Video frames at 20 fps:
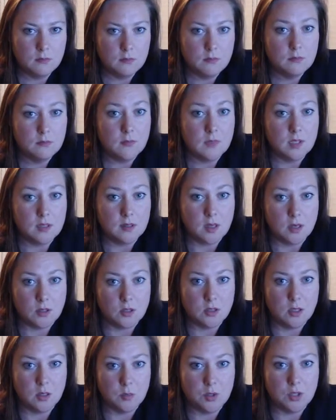
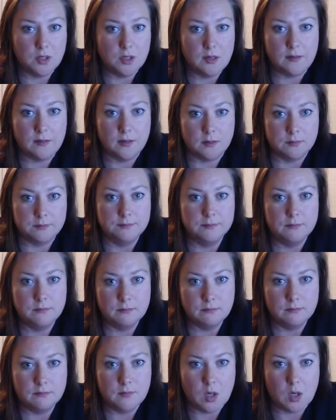Discussion number 7,
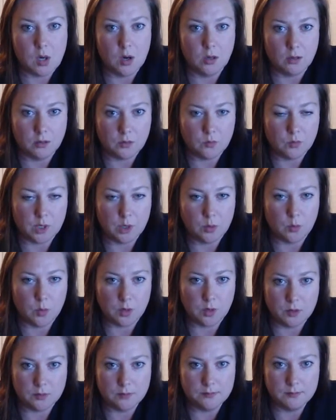art in the real
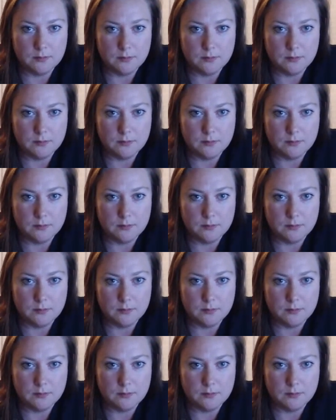world.